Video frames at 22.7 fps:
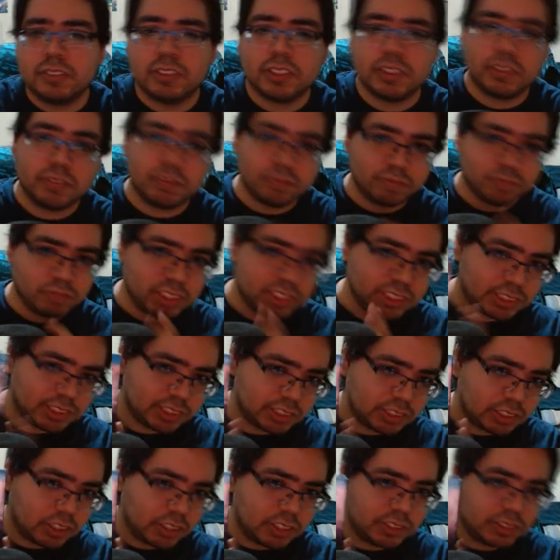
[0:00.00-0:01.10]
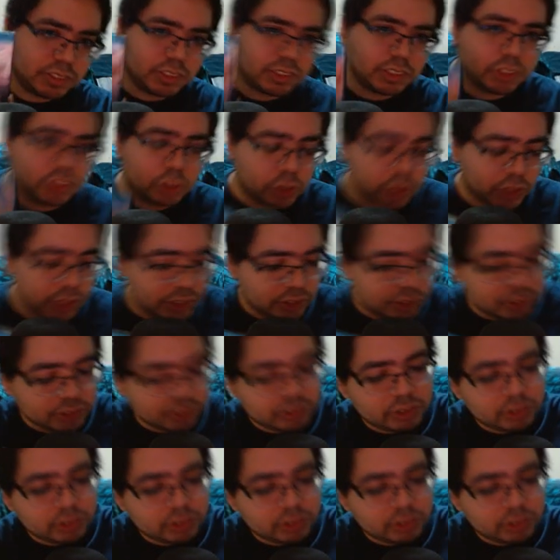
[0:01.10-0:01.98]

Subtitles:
So this is honestly strange.